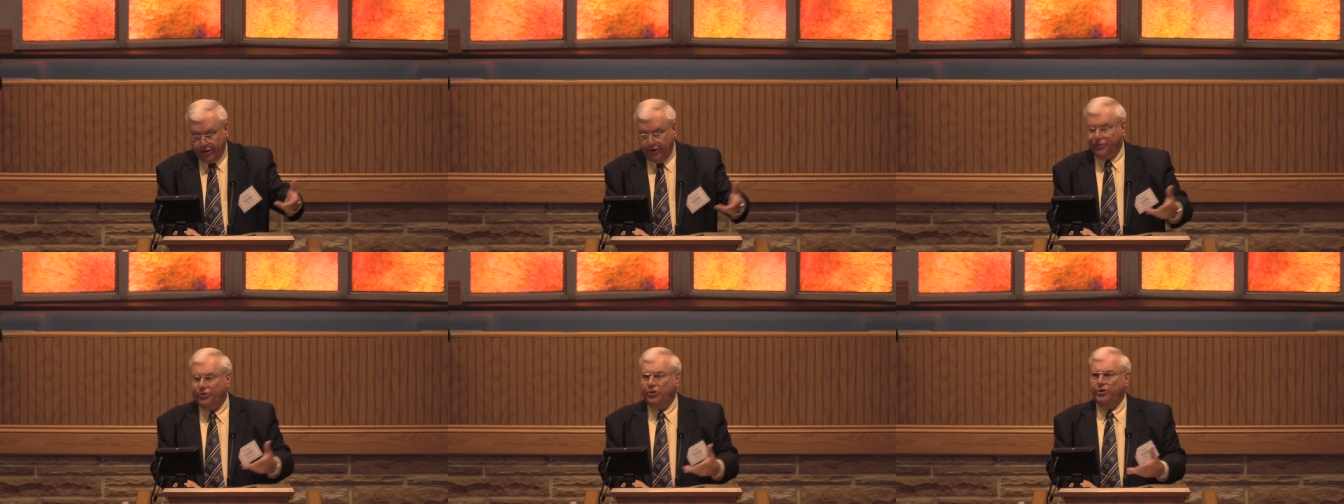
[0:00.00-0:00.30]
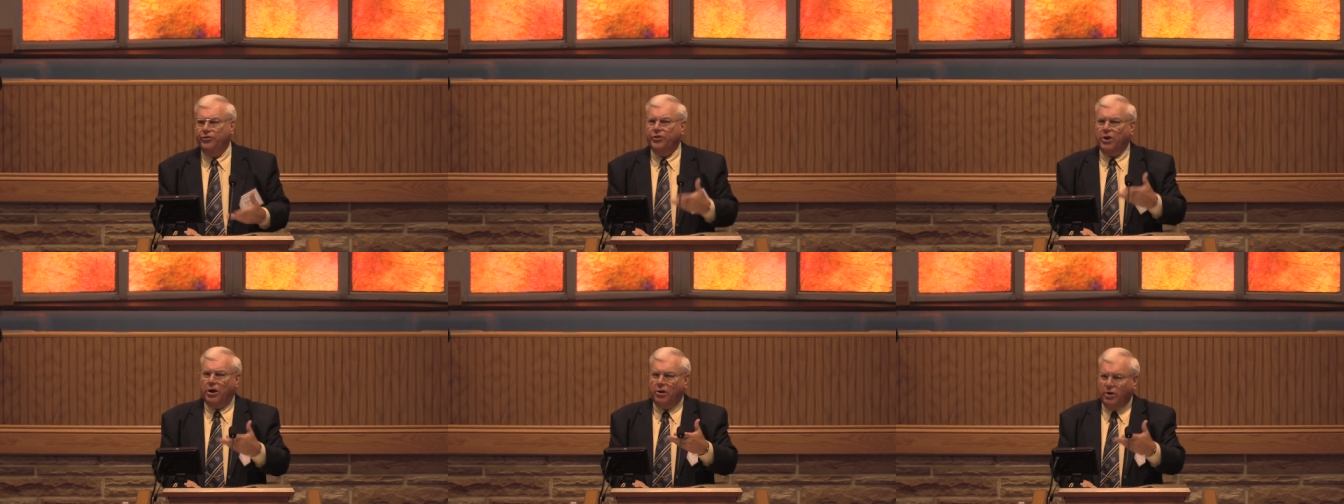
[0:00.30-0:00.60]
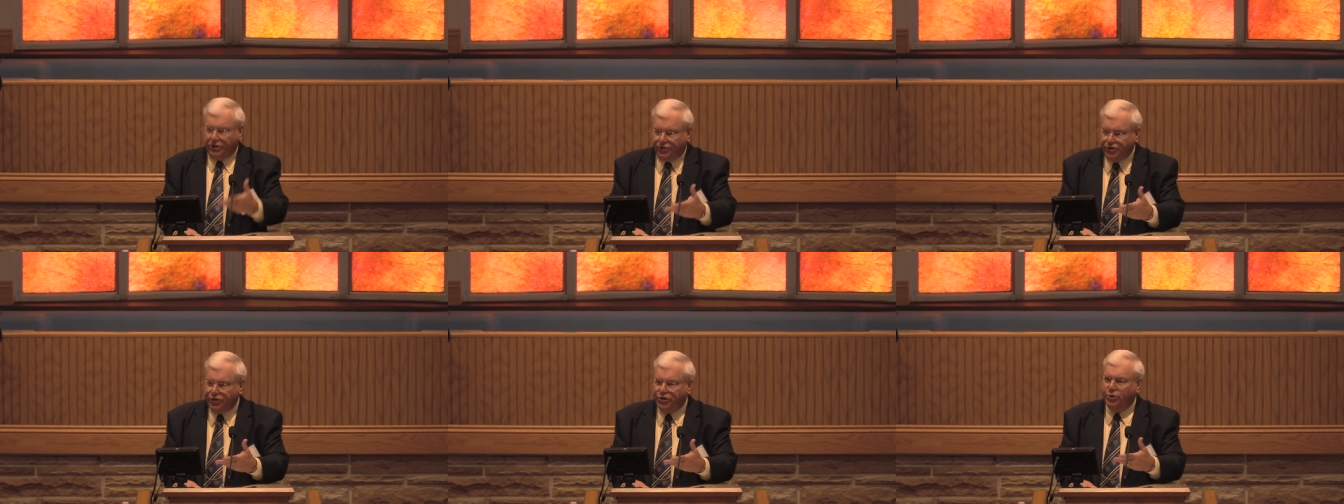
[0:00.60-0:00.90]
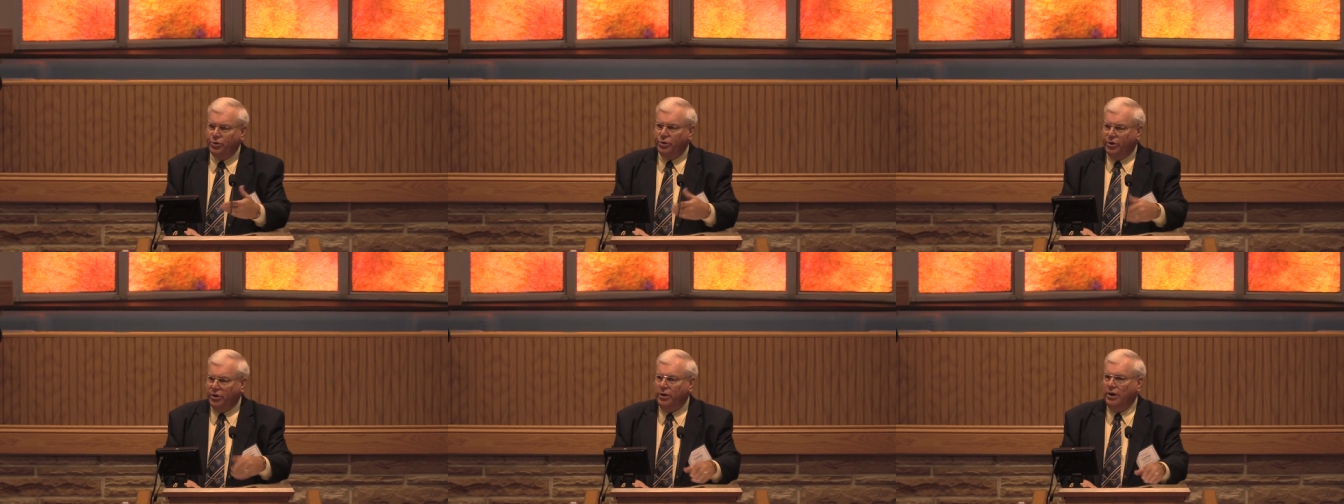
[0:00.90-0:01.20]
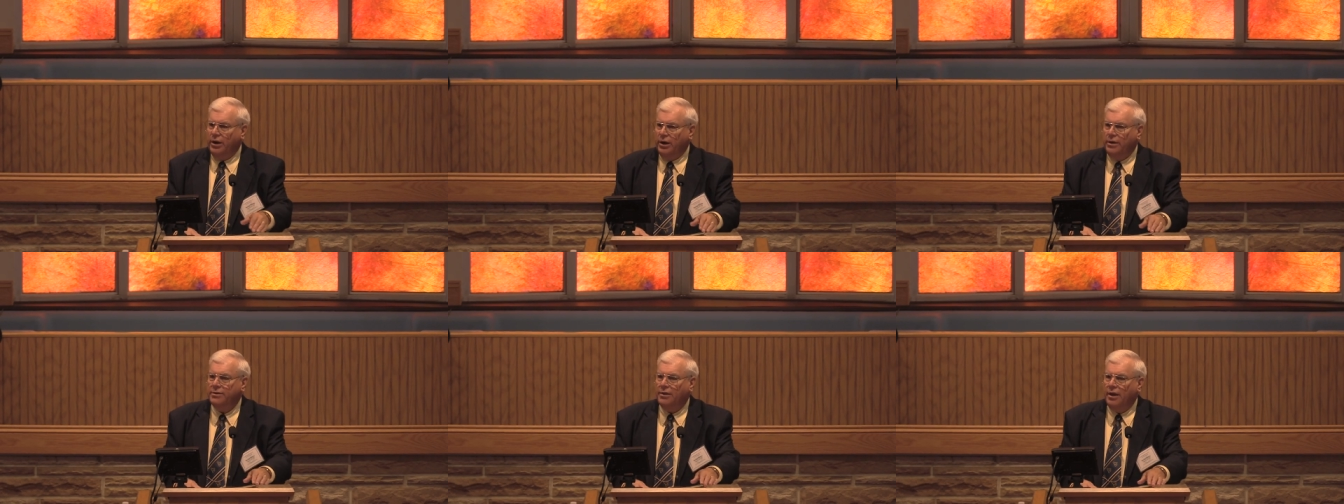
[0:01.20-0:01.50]
Christians are
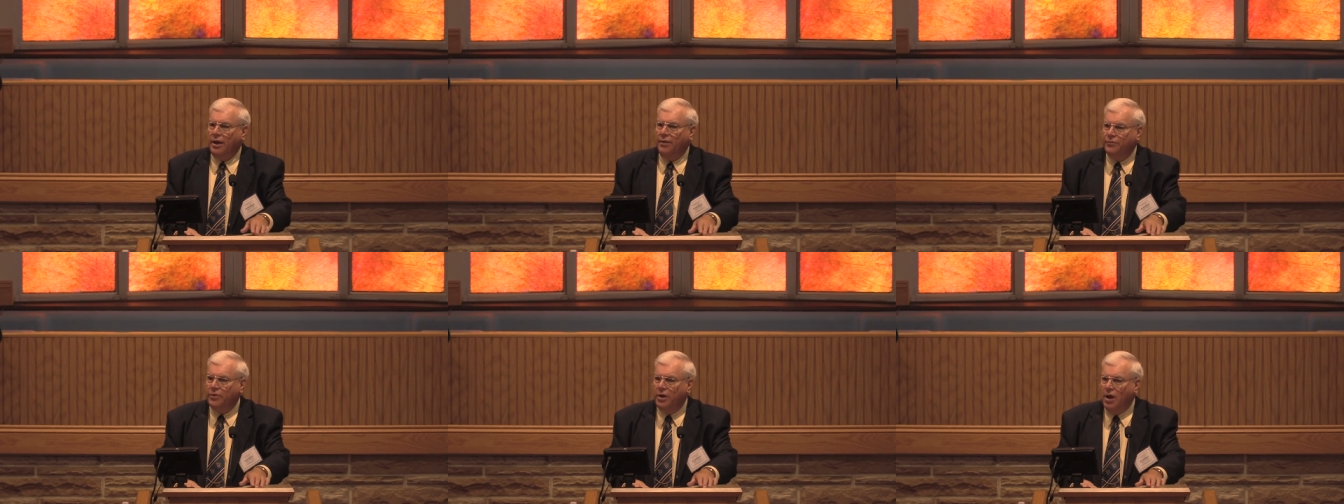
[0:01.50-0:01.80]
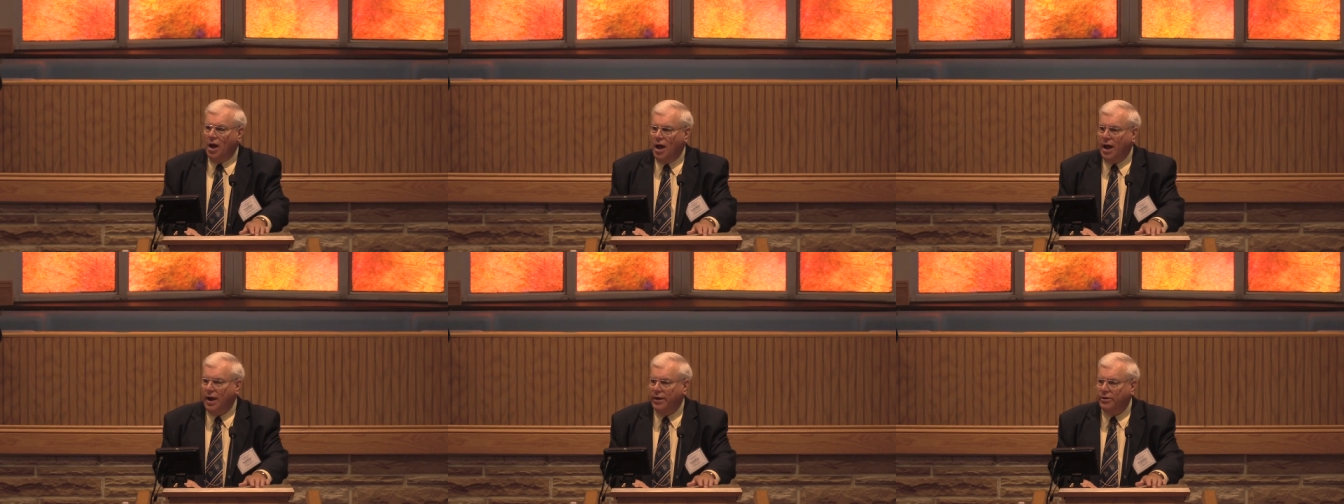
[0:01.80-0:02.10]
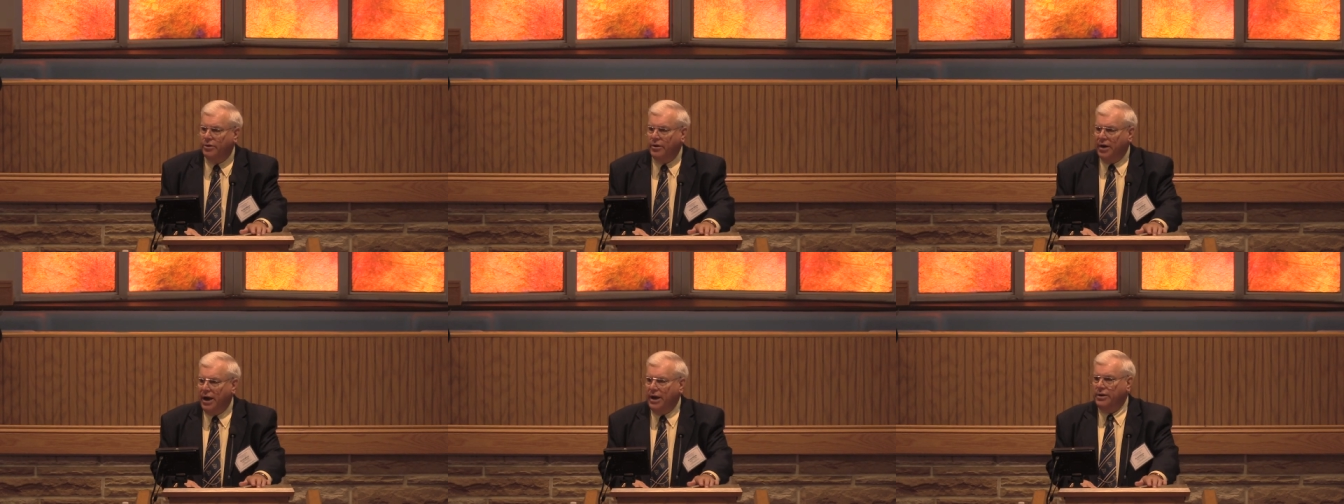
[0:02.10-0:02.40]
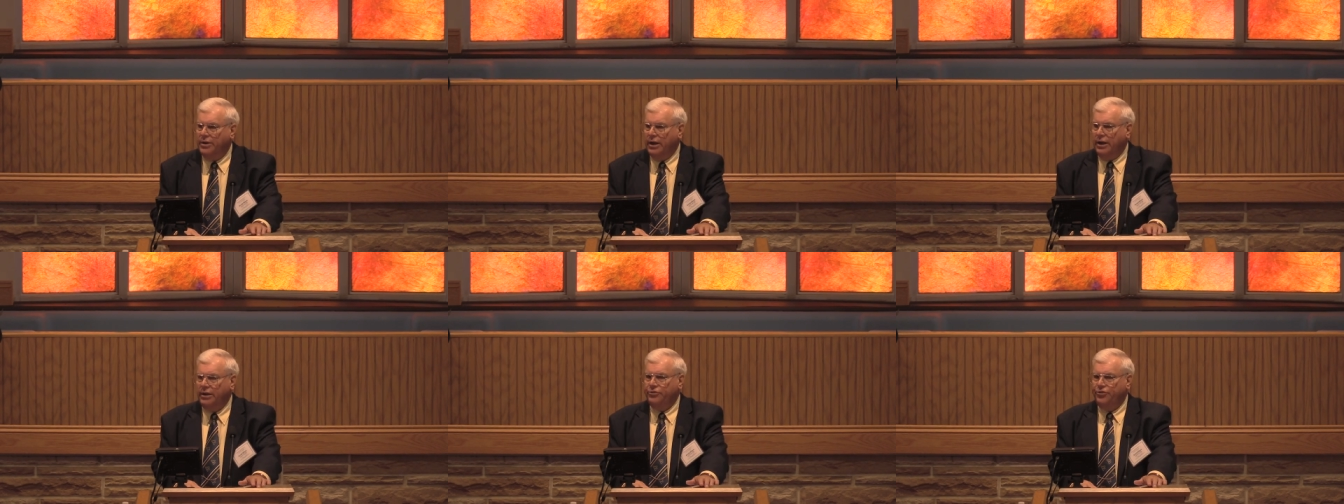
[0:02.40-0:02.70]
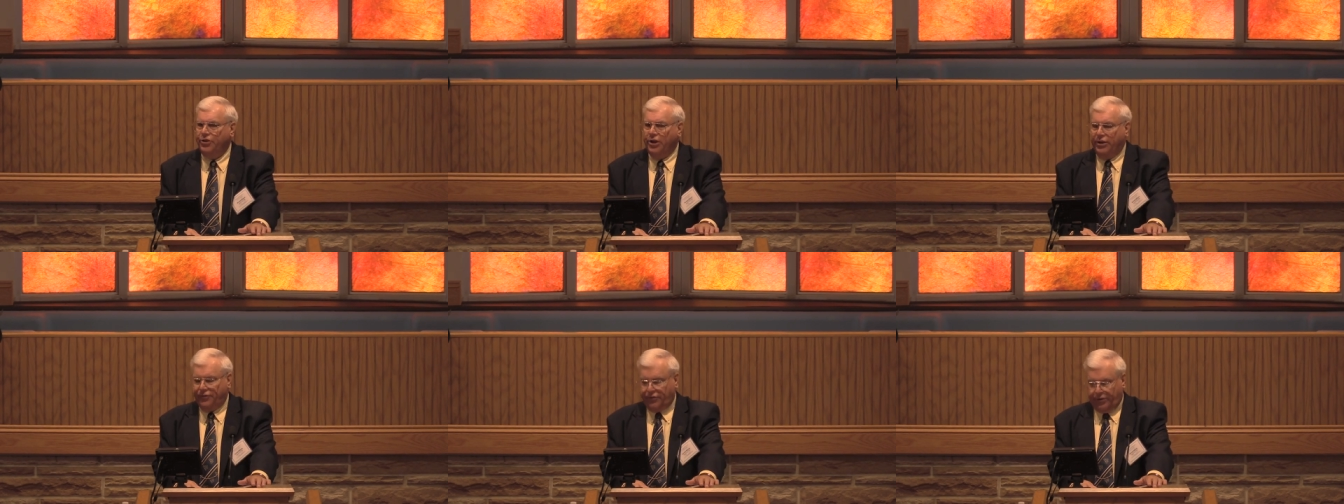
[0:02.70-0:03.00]
assured of God
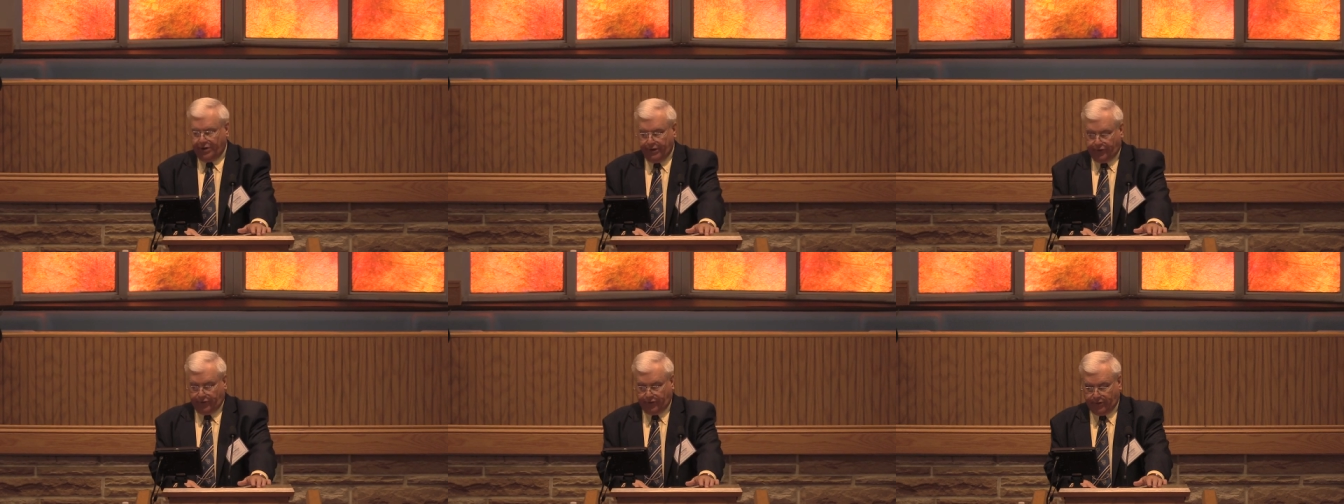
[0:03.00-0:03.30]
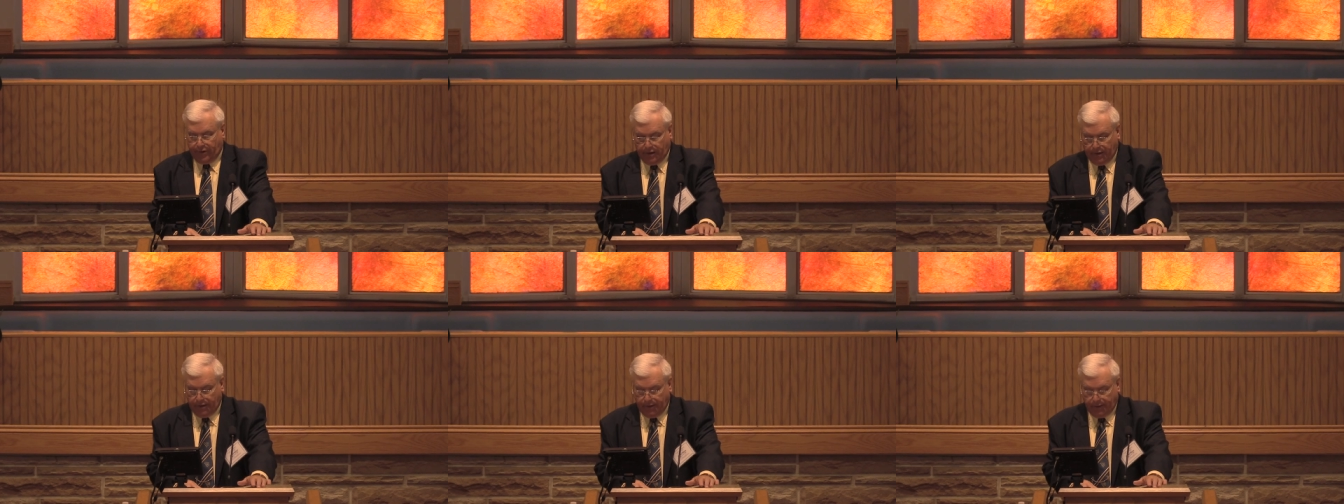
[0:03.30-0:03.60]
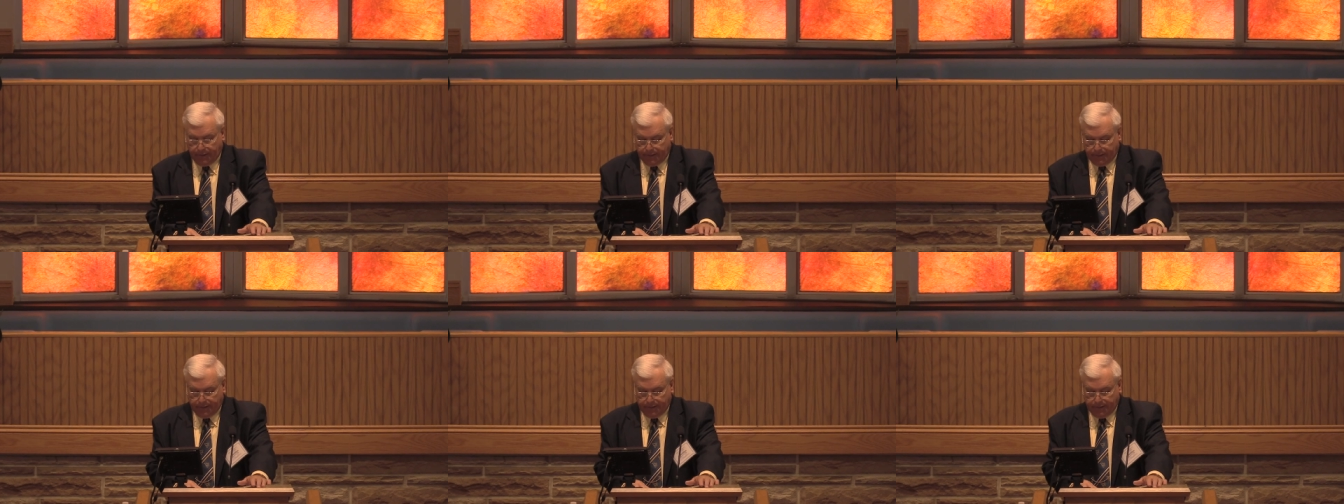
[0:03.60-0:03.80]
granting justice,